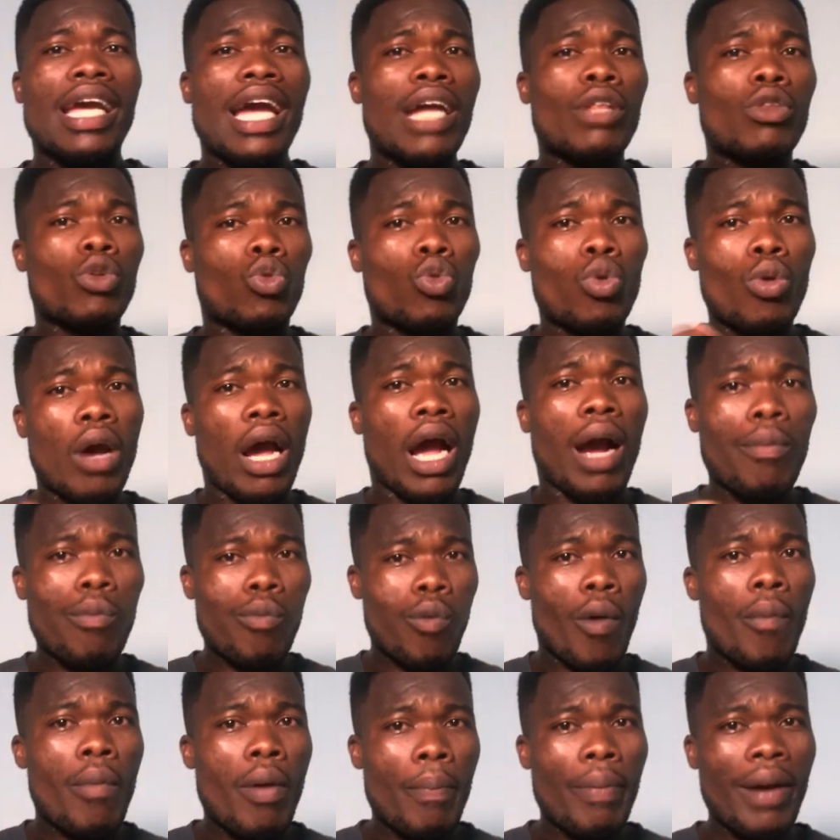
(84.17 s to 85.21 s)
I to talk
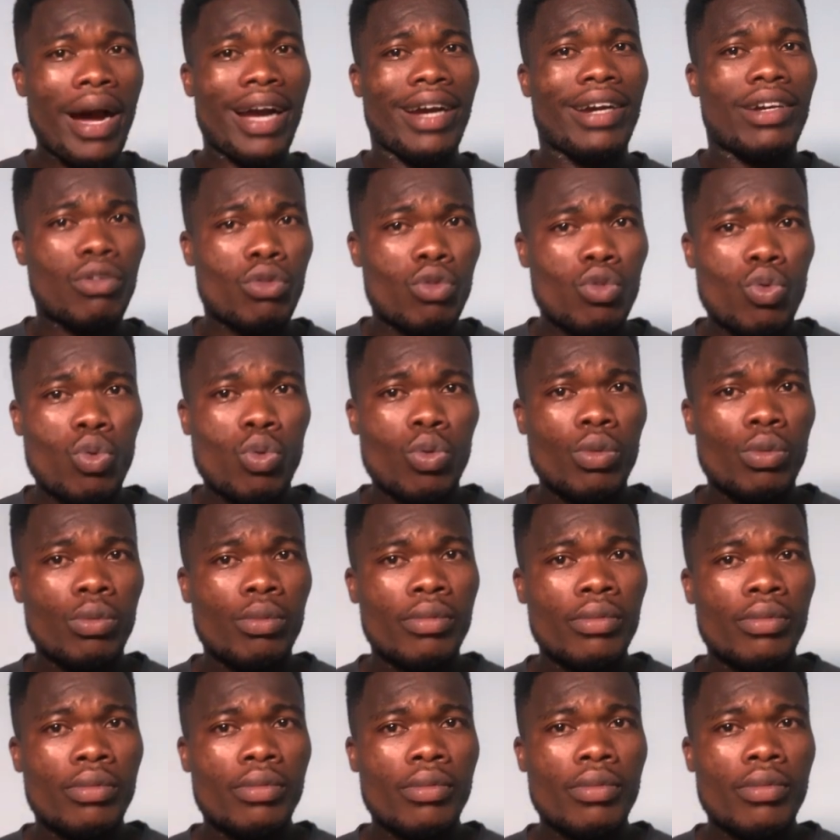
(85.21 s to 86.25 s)
about park and so.
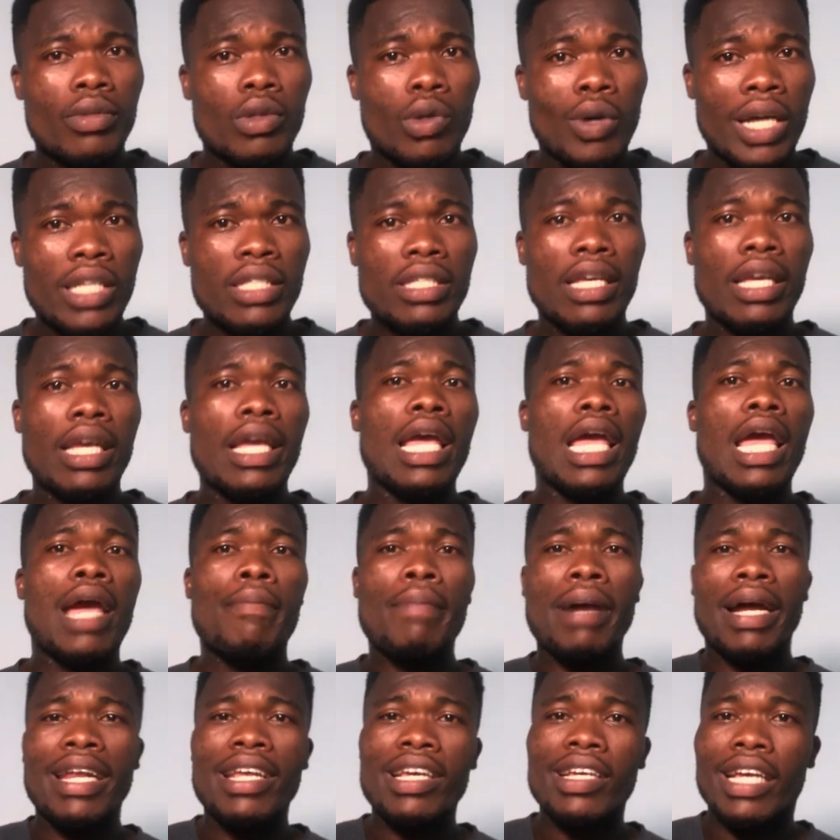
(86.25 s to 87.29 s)
I said,
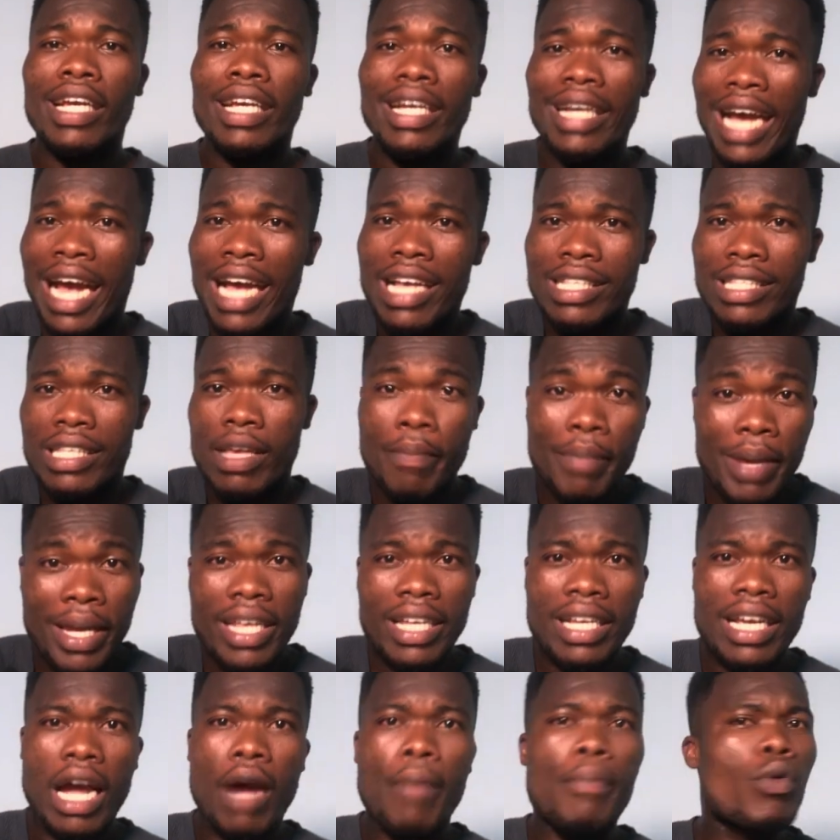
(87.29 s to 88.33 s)
Emaneka can't say
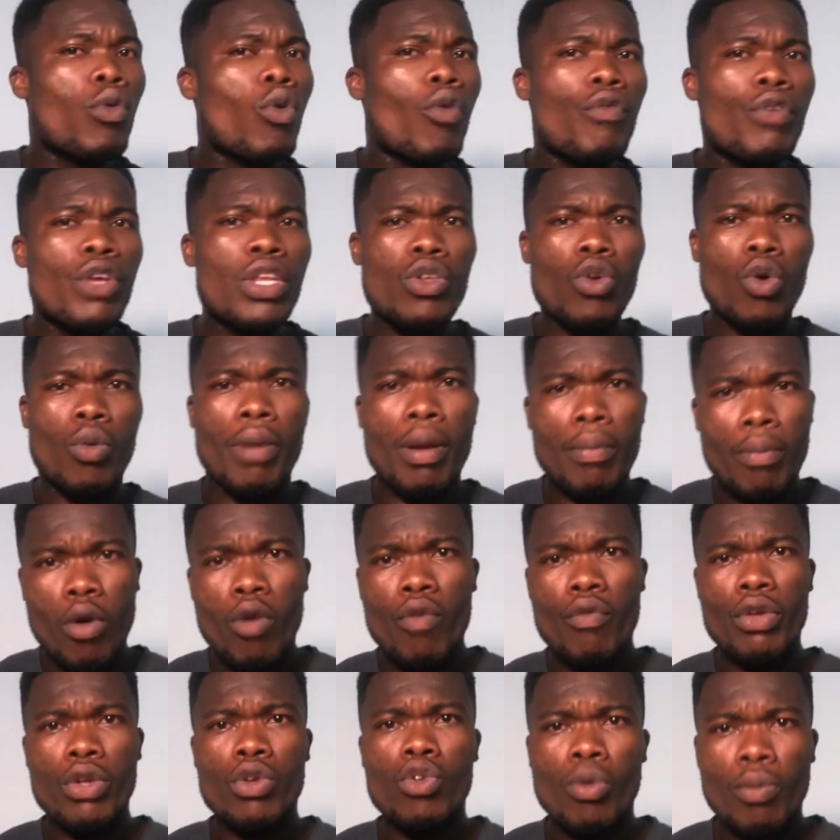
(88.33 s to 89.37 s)
Medikal, no video, memo
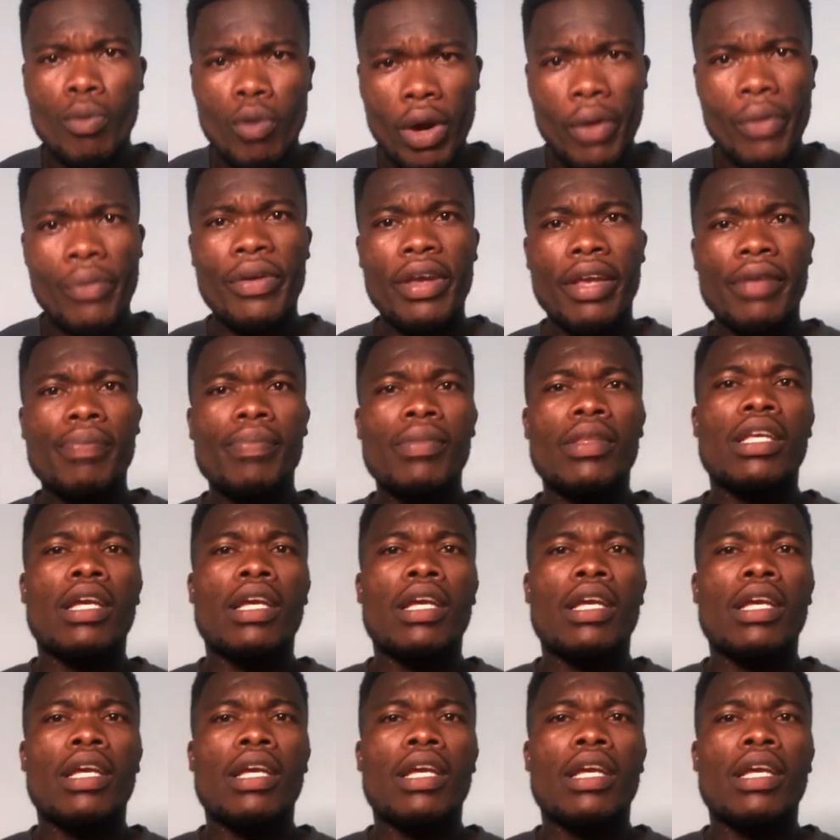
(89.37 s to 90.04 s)
video, motion.